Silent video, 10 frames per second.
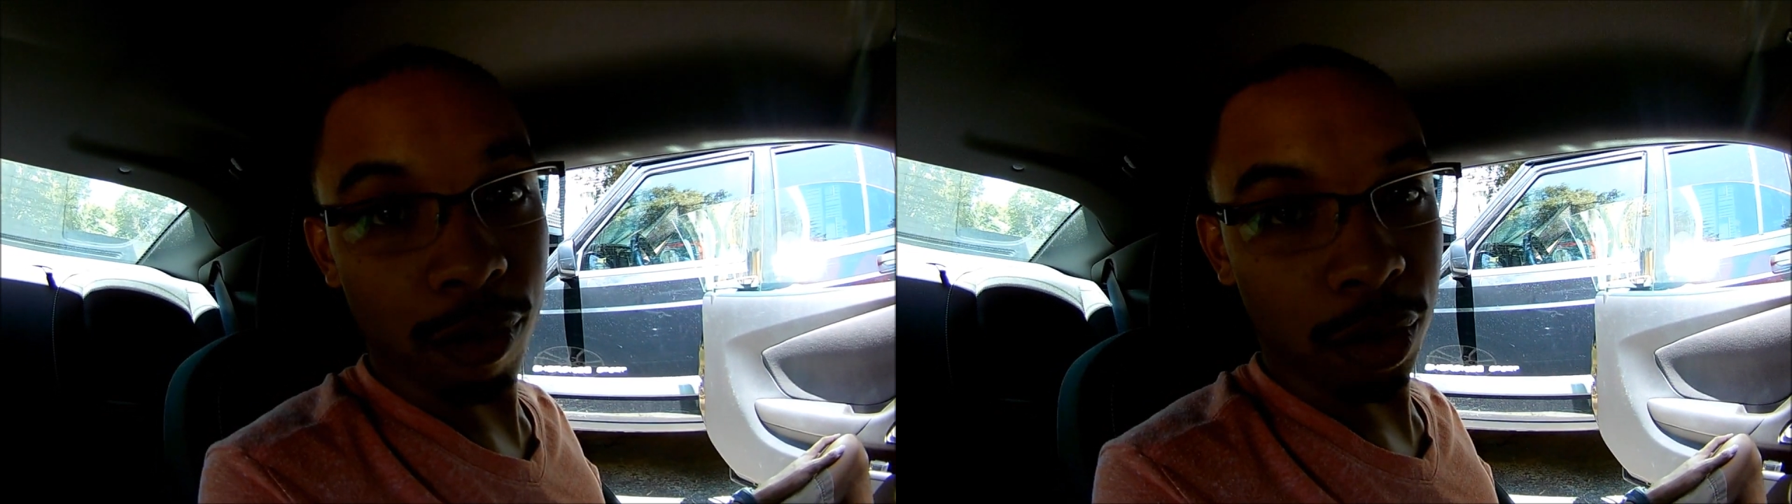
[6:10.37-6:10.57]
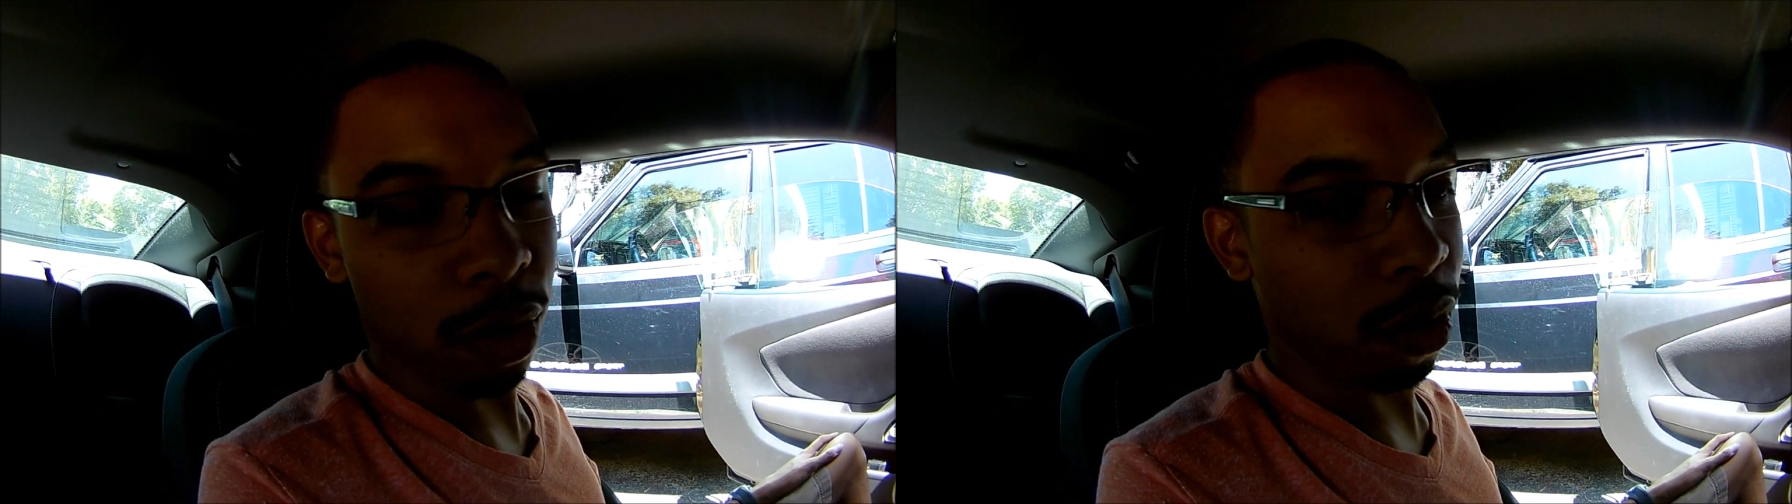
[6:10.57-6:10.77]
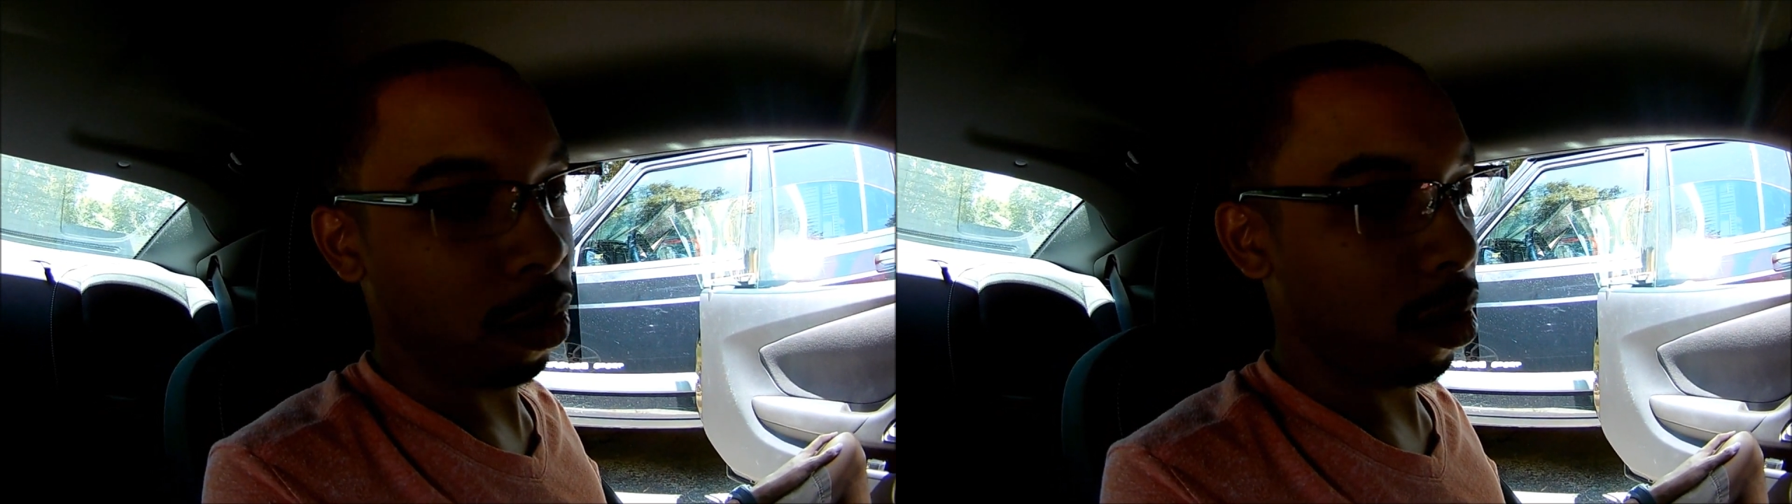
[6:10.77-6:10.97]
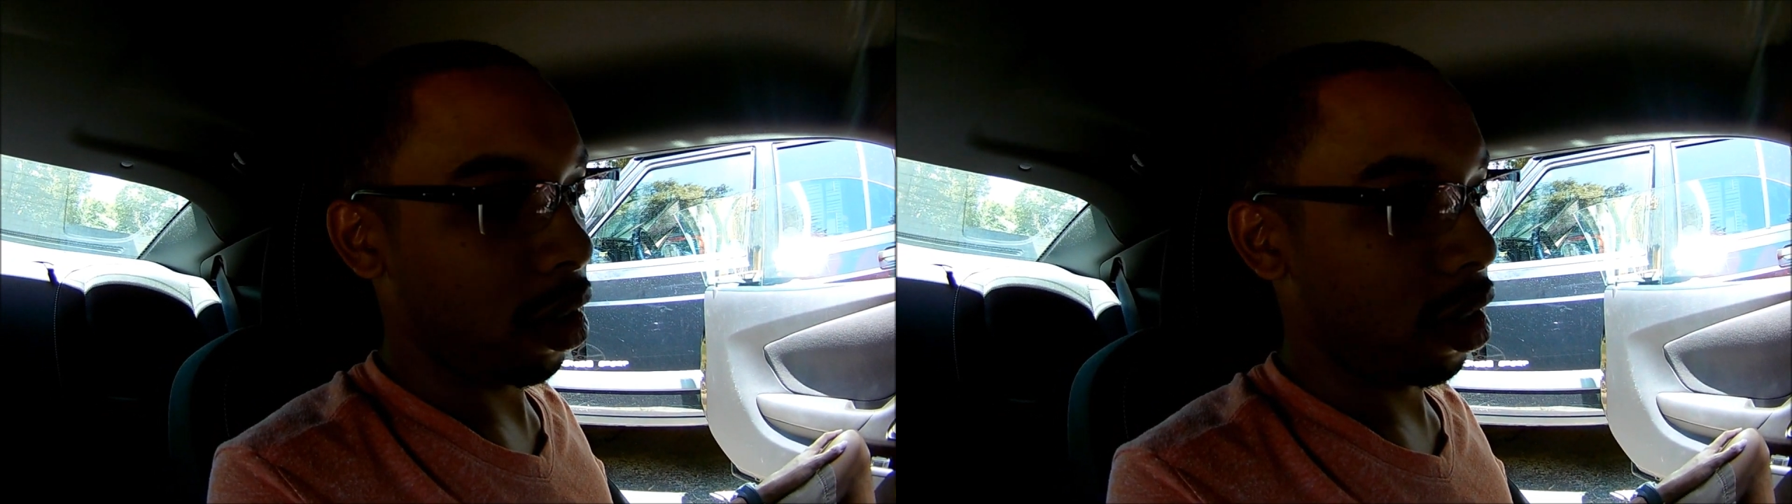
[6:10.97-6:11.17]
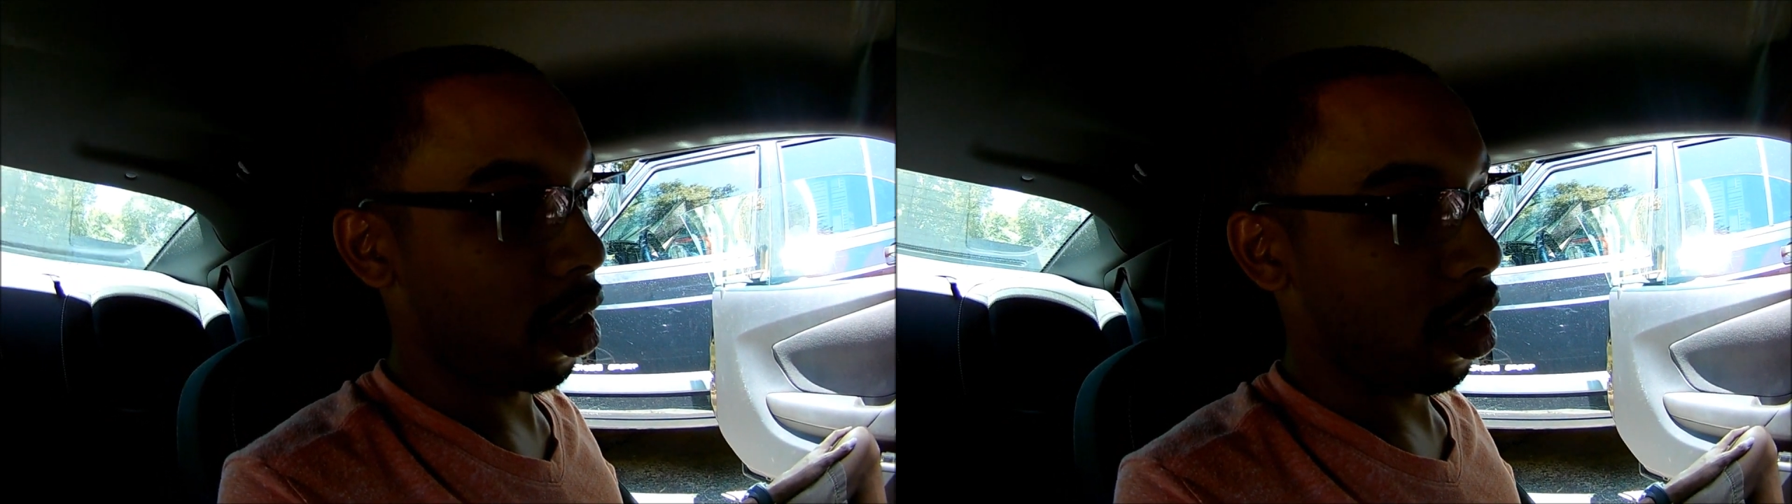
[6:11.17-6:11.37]
review,
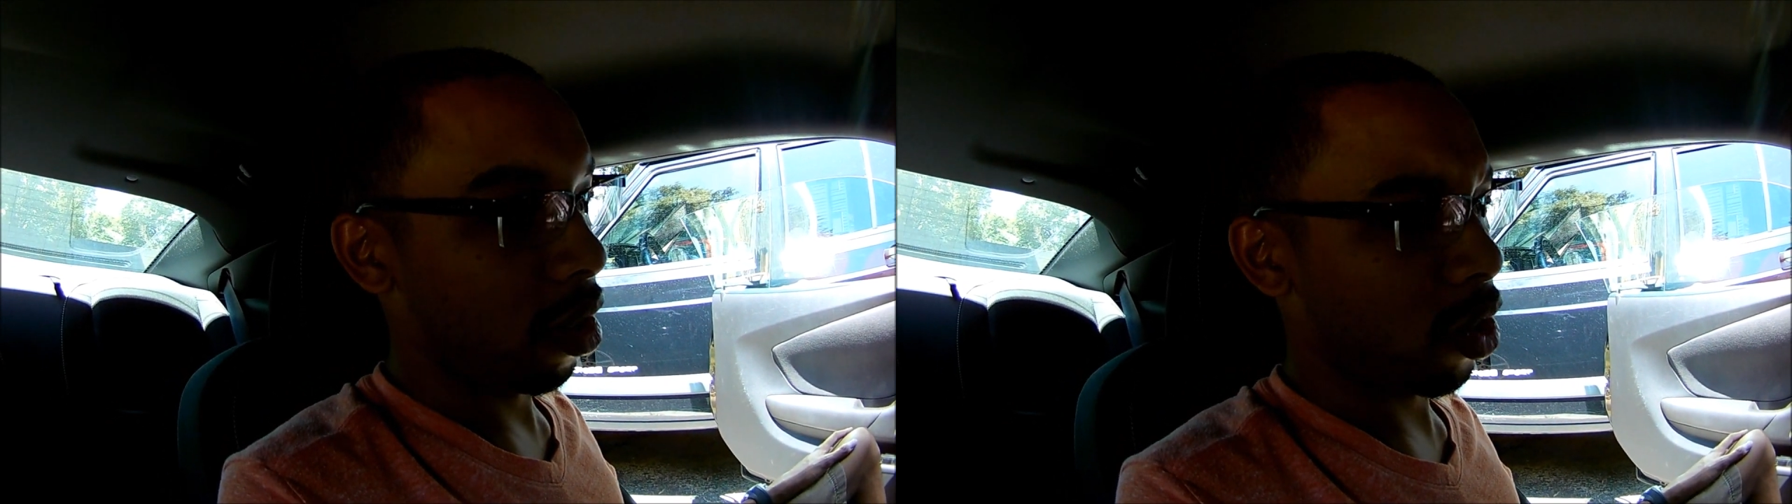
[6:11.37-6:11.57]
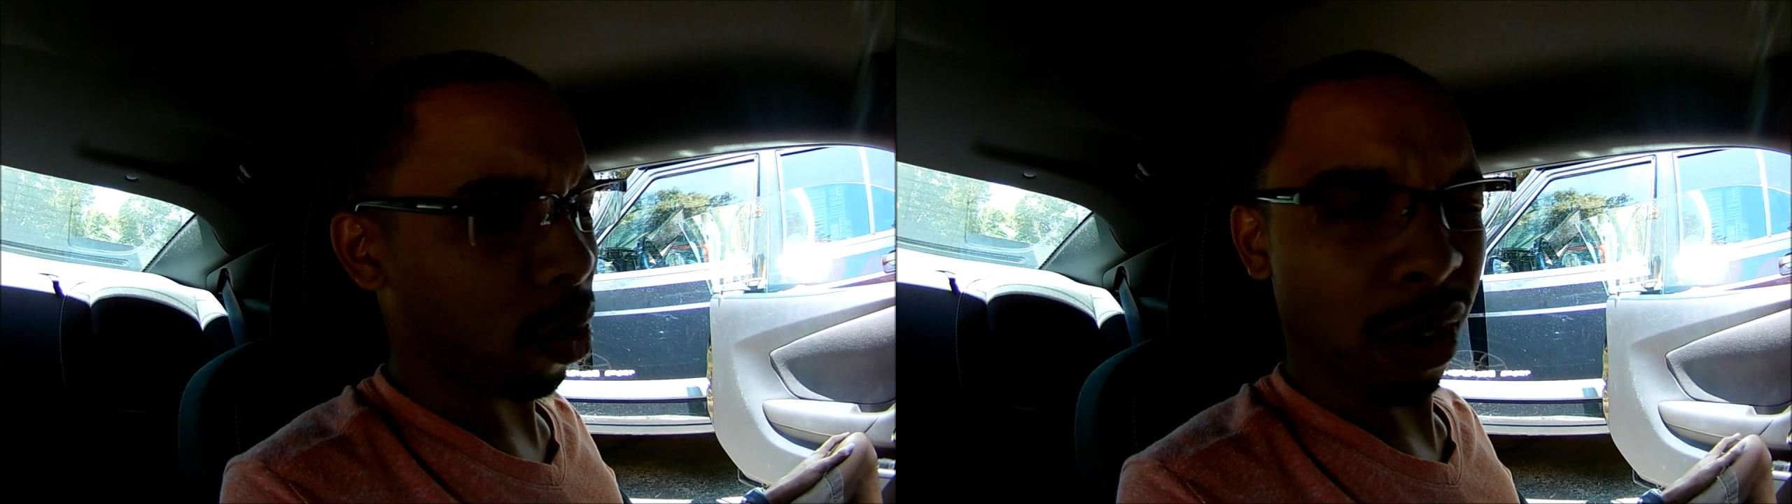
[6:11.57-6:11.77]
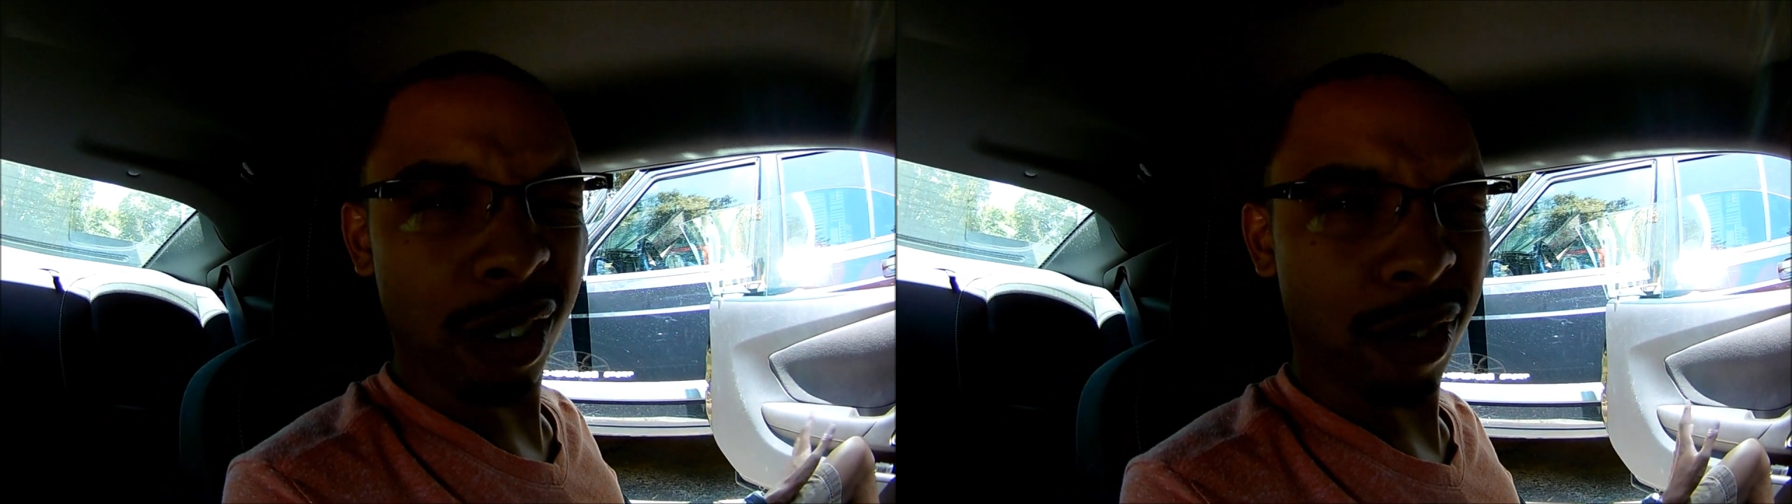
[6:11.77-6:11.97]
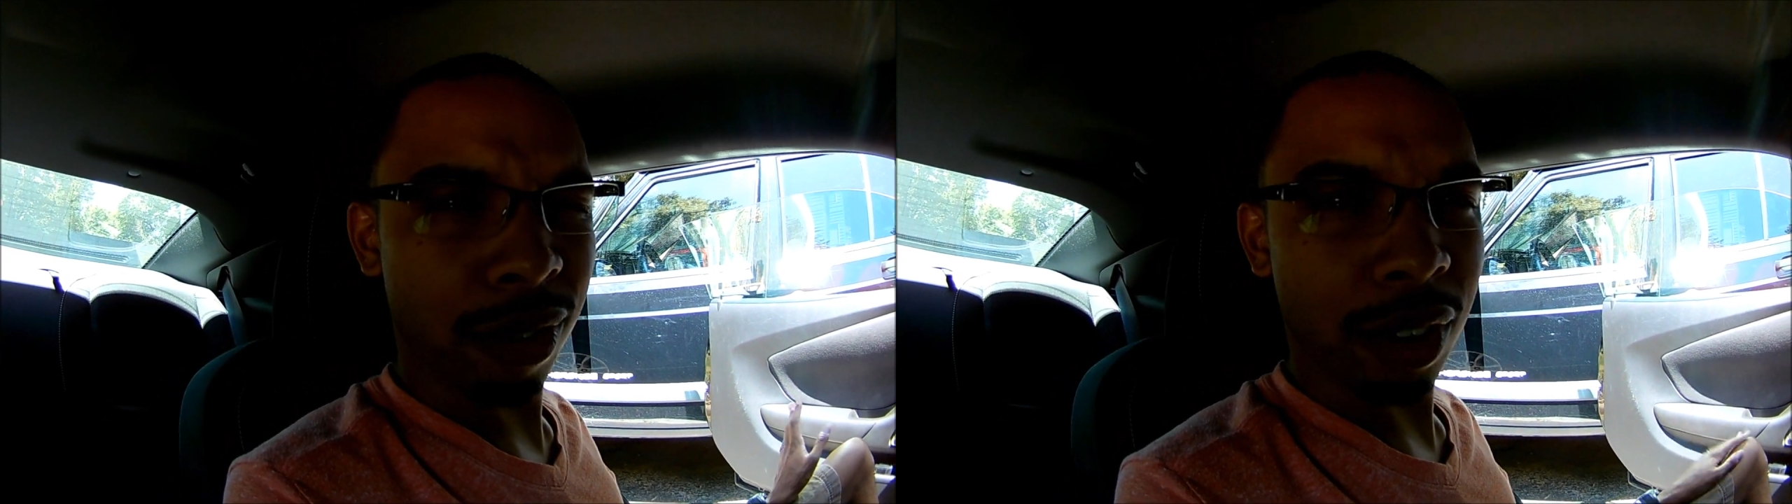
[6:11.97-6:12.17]
sort of.